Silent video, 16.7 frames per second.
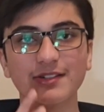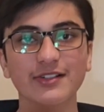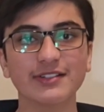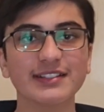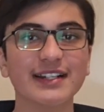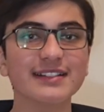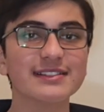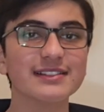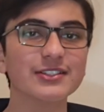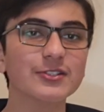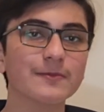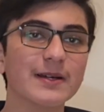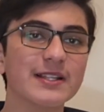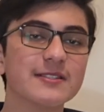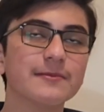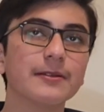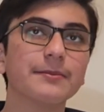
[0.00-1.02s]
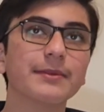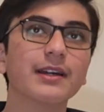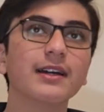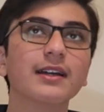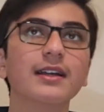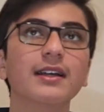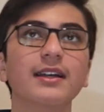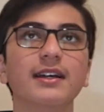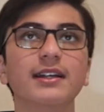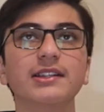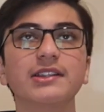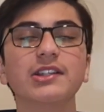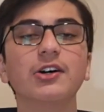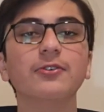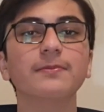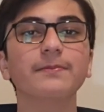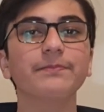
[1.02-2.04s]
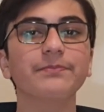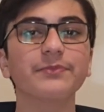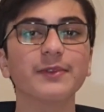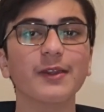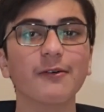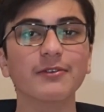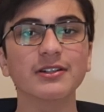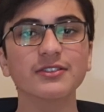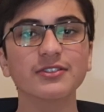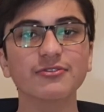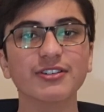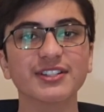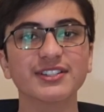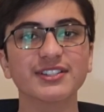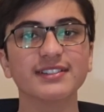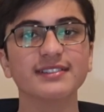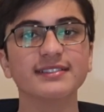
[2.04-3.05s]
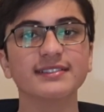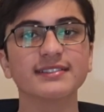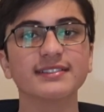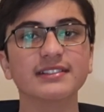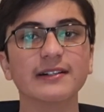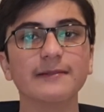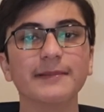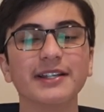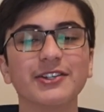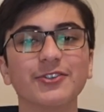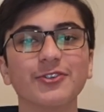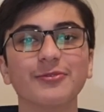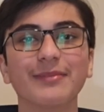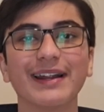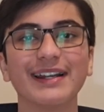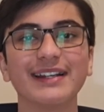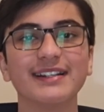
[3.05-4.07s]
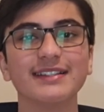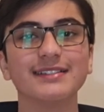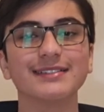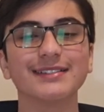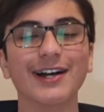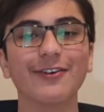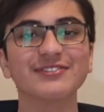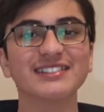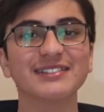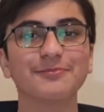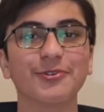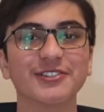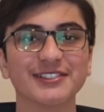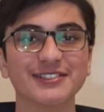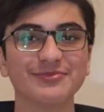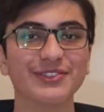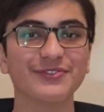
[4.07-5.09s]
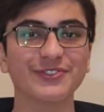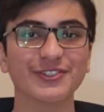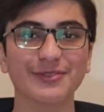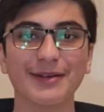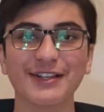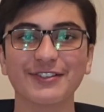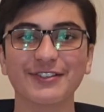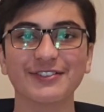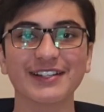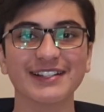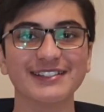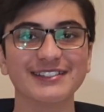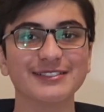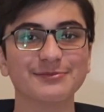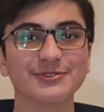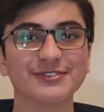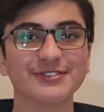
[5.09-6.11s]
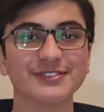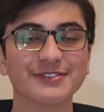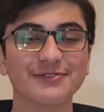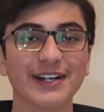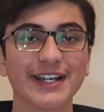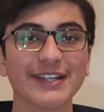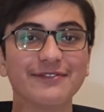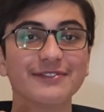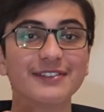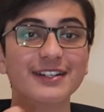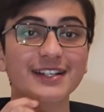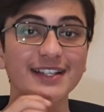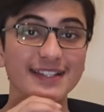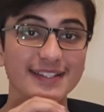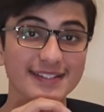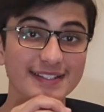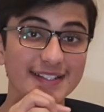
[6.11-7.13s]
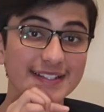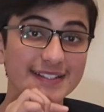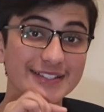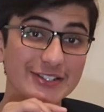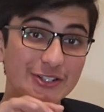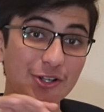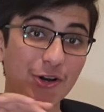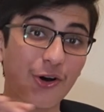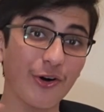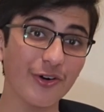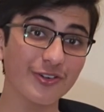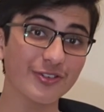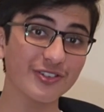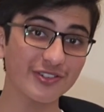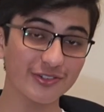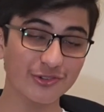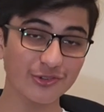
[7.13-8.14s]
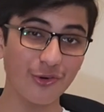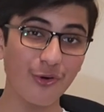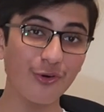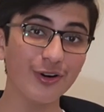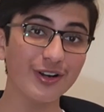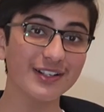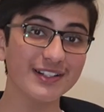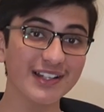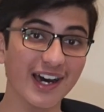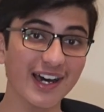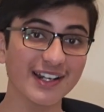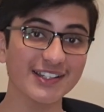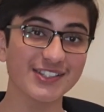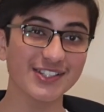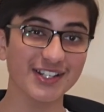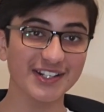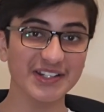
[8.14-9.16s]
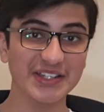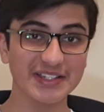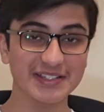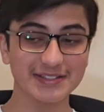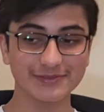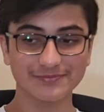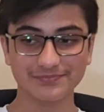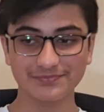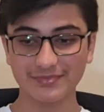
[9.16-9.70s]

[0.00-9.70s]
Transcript: Now, that's lithopanspermia. Now, one of the questions coming to your mind is, how is it possible for a microorganism to survive these long, cold, dark journeys?